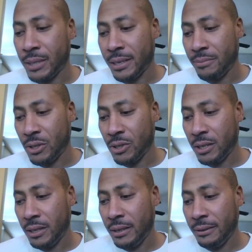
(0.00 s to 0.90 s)
but
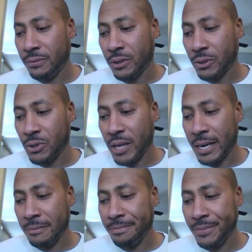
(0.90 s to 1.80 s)
NBC feels
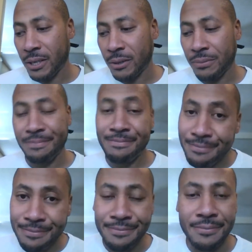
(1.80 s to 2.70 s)
that, you know,
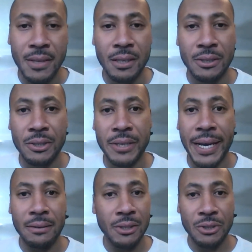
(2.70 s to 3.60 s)

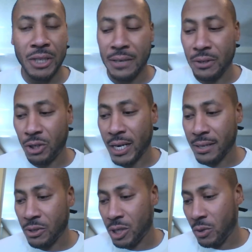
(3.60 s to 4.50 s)
let's just give it a
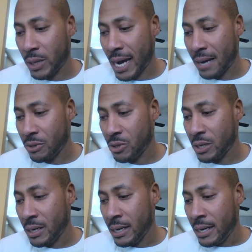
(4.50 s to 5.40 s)
shot and see what
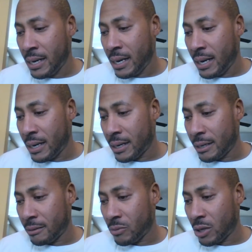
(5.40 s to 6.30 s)
happens.
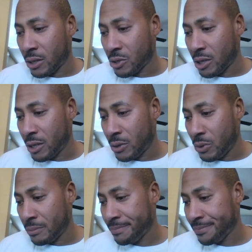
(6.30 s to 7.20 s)

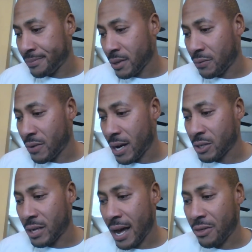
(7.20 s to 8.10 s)
Also,
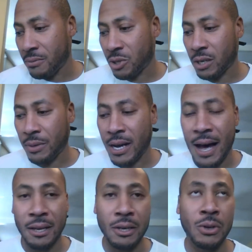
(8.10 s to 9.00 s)
Fox Gotham Sleepy
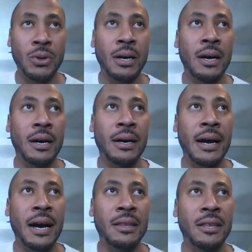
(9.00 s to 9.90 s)
Hollow.
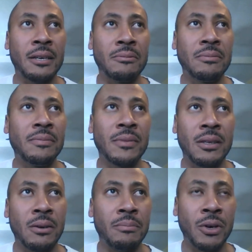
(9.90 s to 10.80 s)
I think
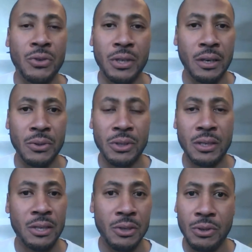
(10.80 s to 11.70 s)
both shows
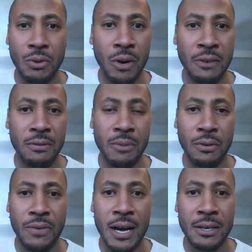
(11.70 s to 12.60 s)
continue to do well for
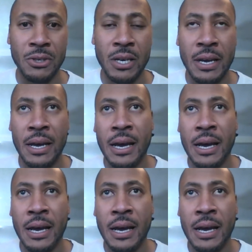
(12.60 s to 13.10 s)
both Fox.